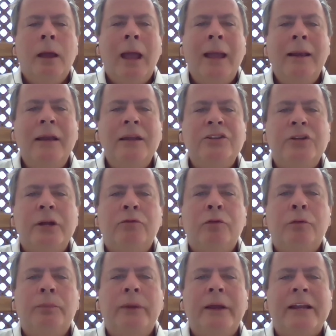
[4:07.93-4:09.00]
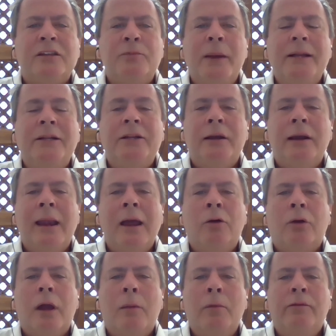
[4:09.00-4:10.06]
Analysts had expected an
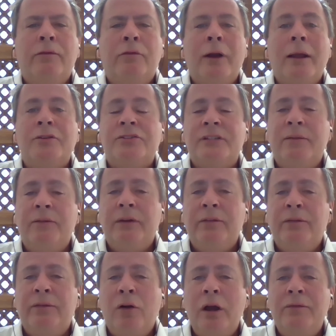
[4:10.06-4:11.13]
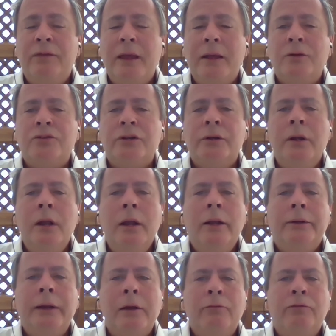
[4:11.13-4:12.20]
outcome of around 75,000,
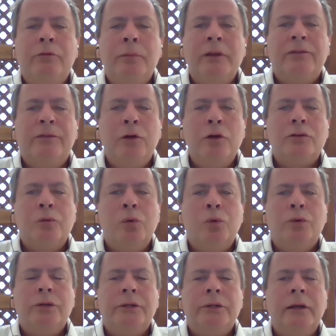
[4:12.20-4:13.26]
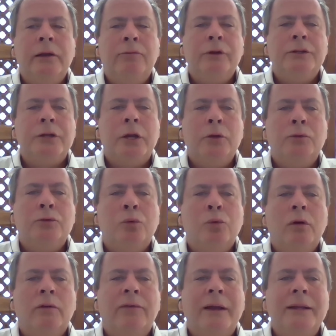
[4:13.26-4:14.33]
down from its first quarter delivery
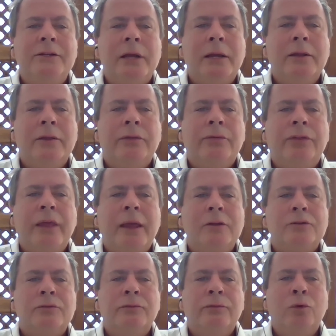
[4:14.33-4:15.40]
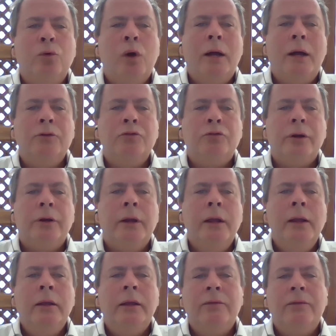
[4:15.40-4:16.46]
total of 88,400,
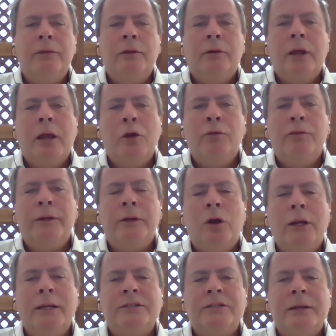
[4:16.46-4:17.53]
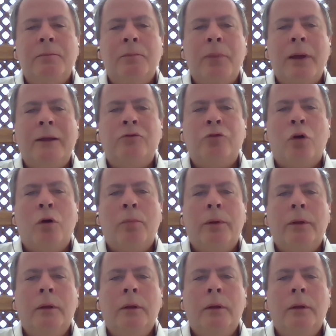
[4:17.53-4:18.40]
given the COVID-19 backdrop.